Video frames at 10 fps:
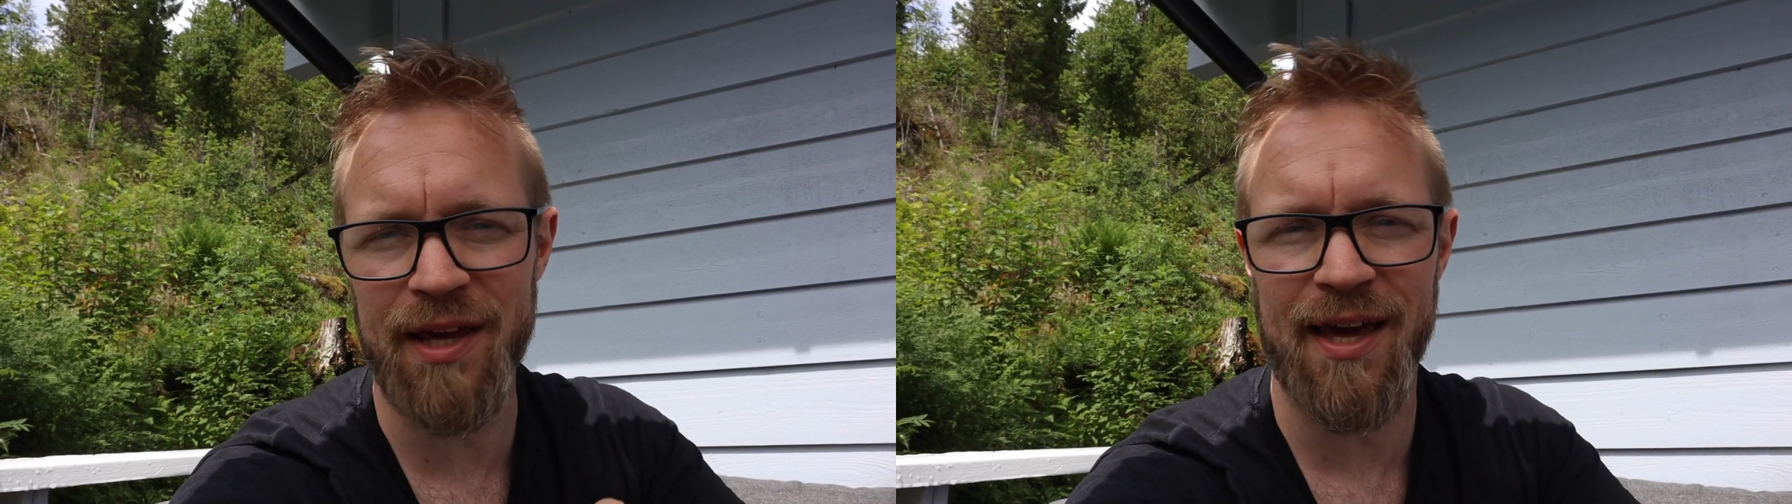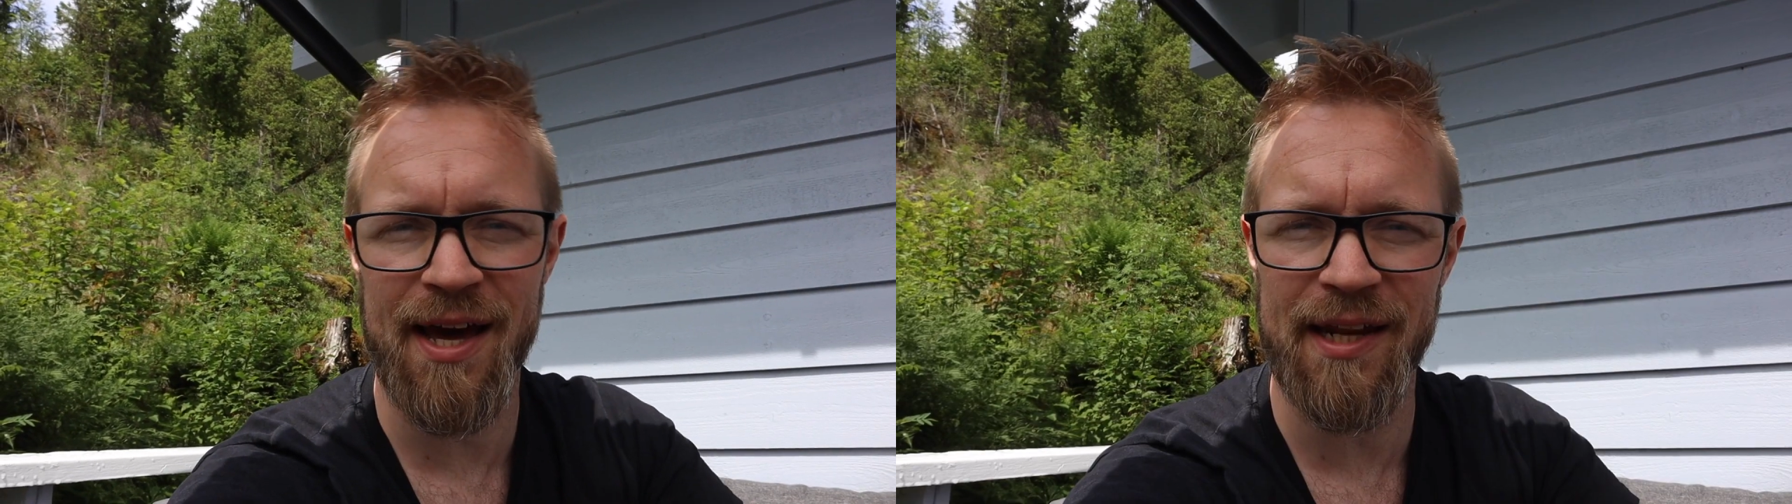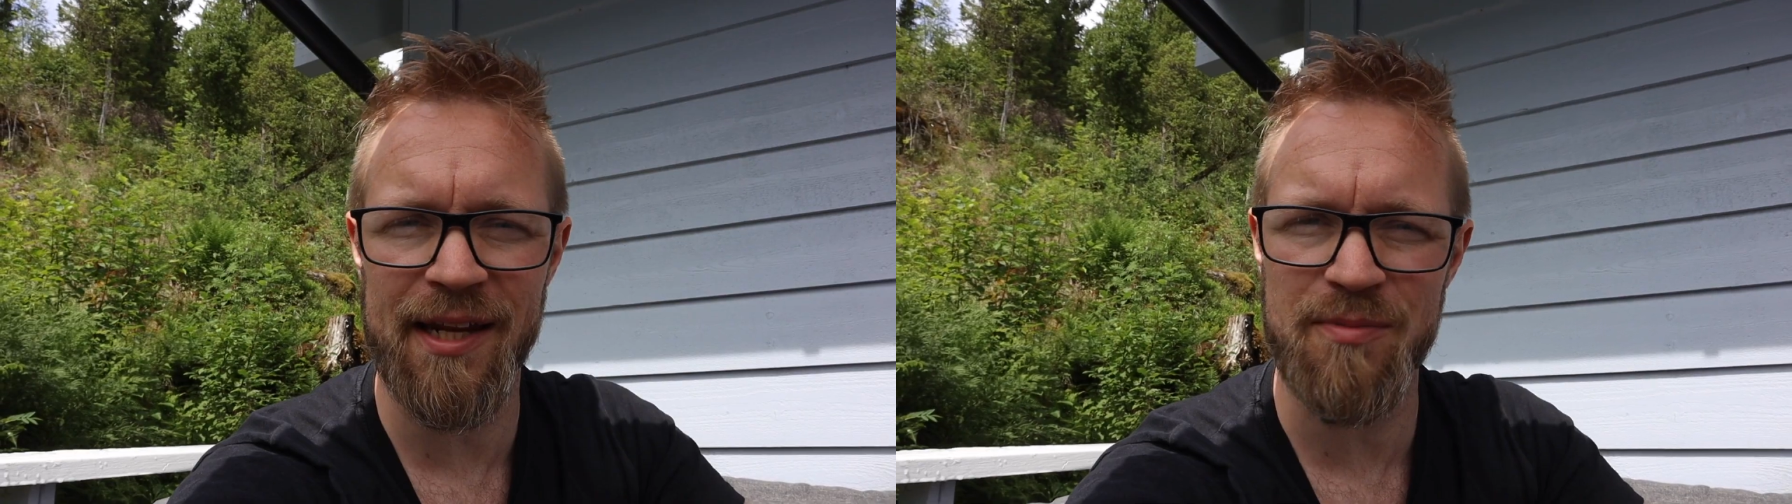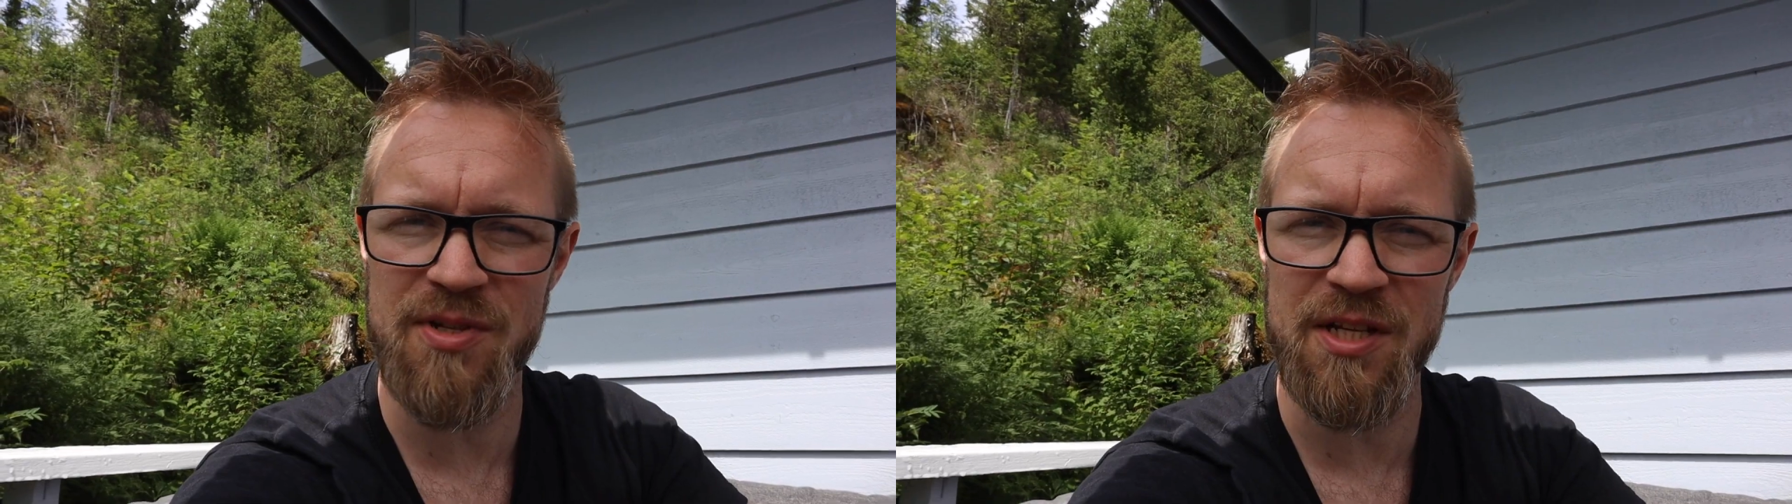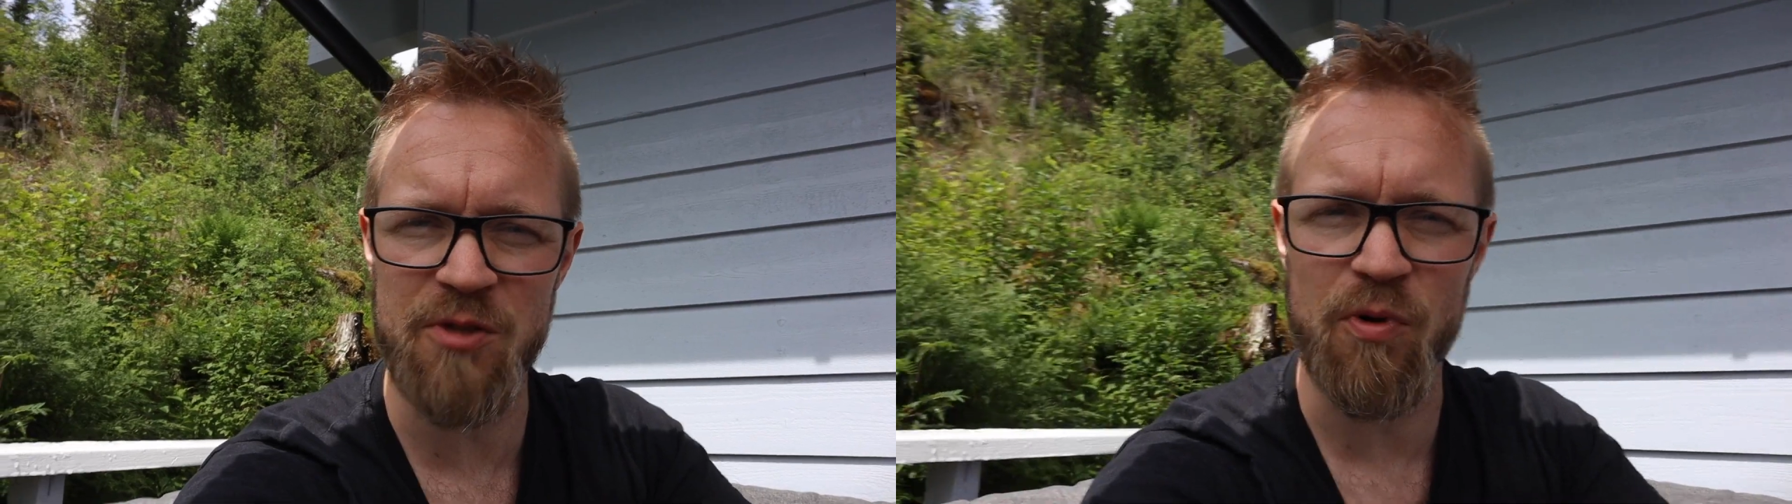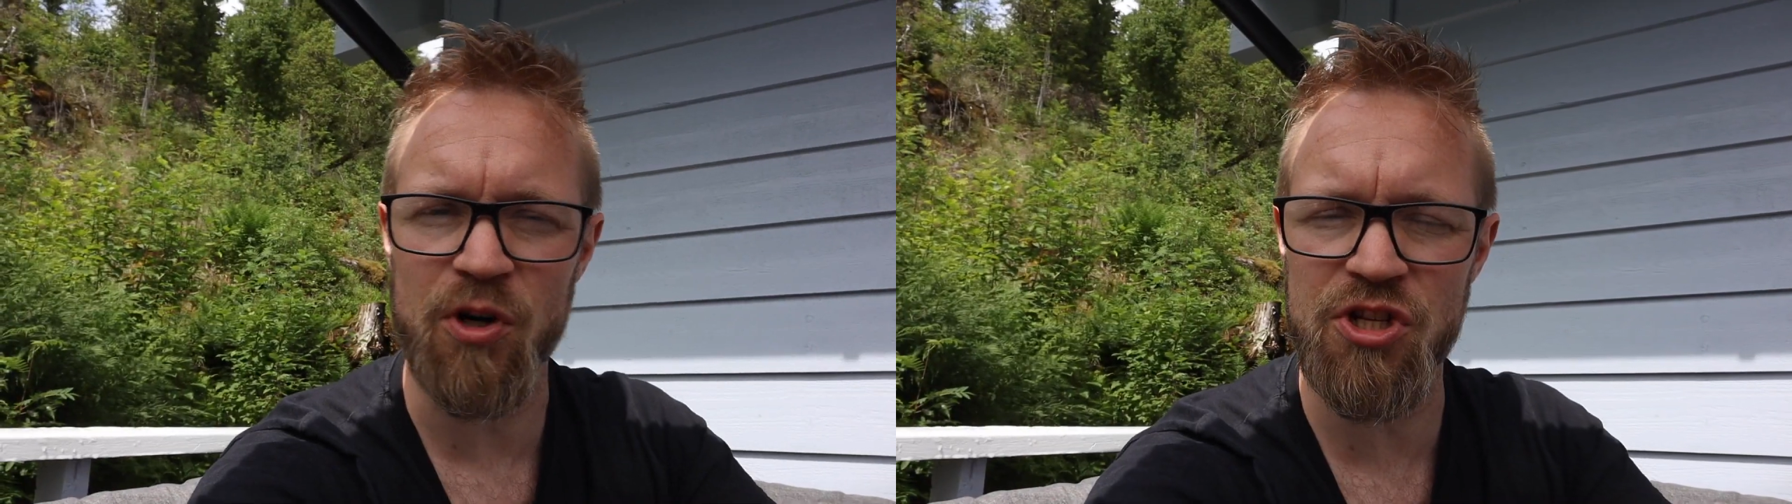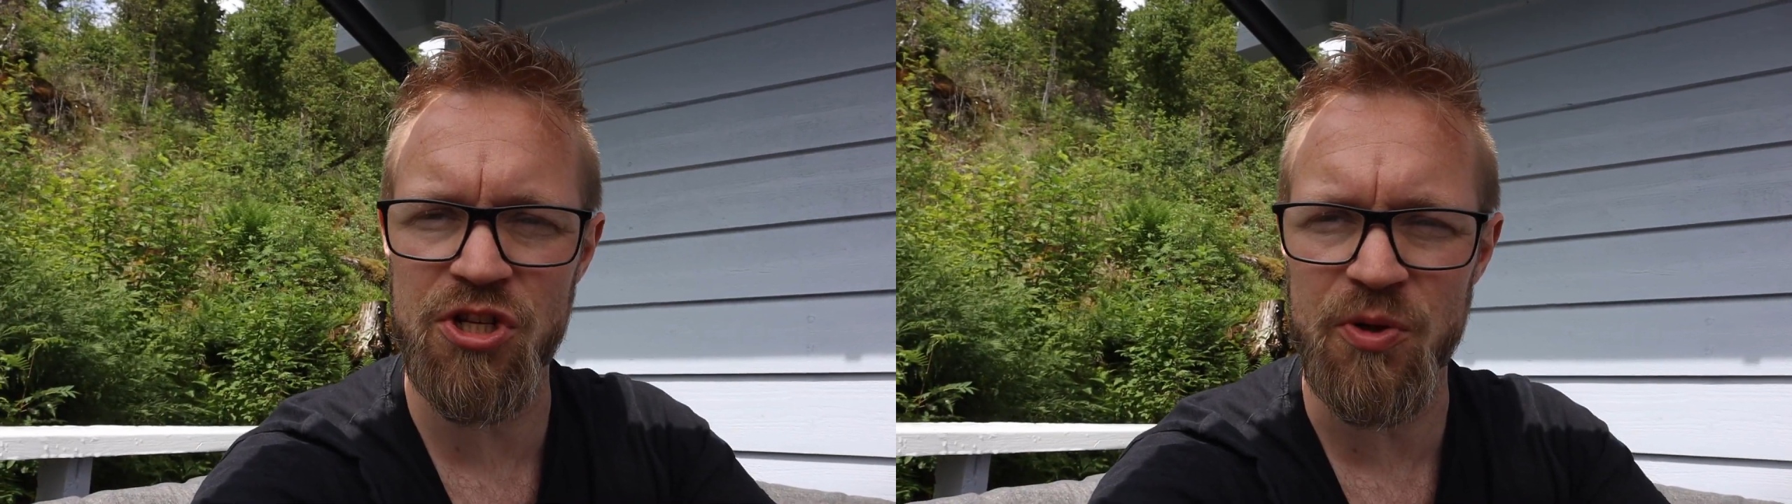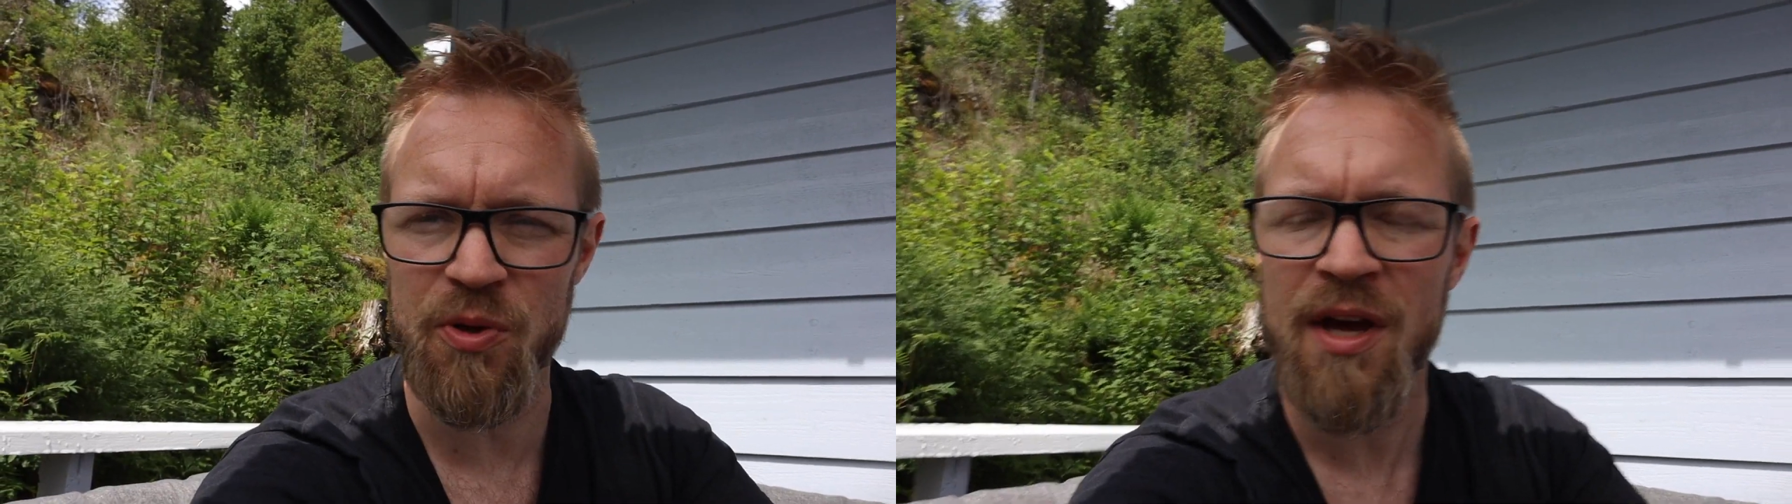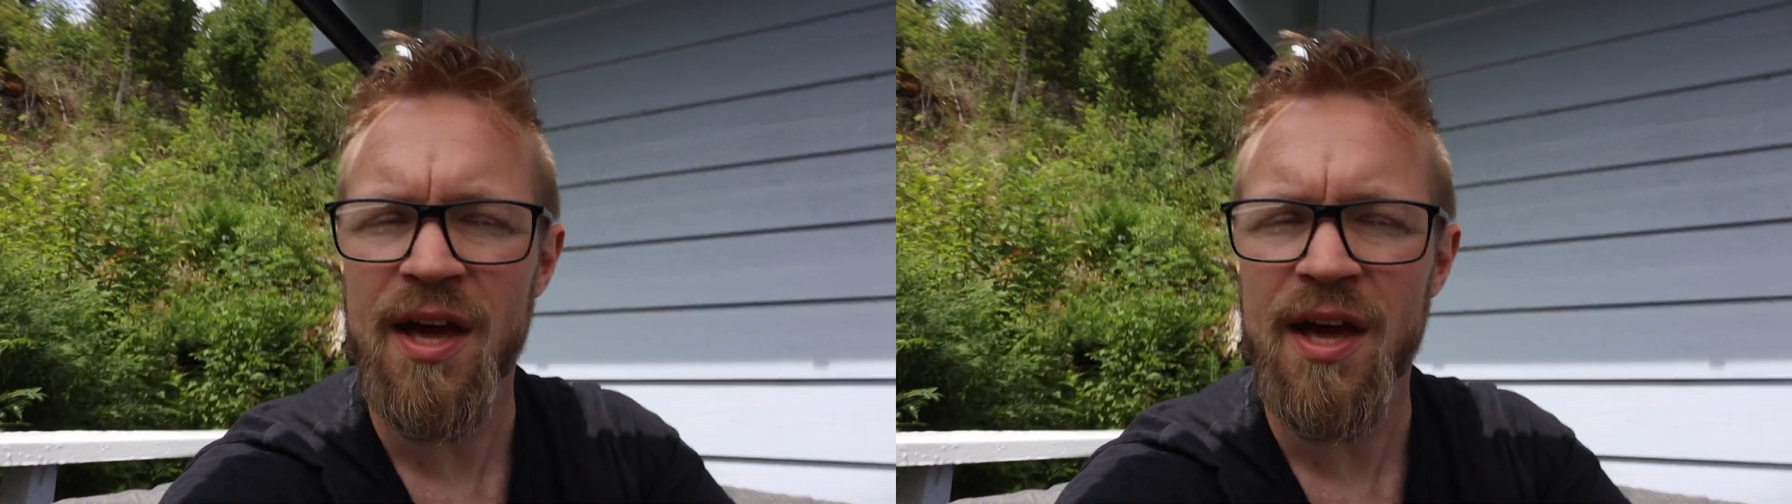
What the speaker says: Canon M6 Mark II.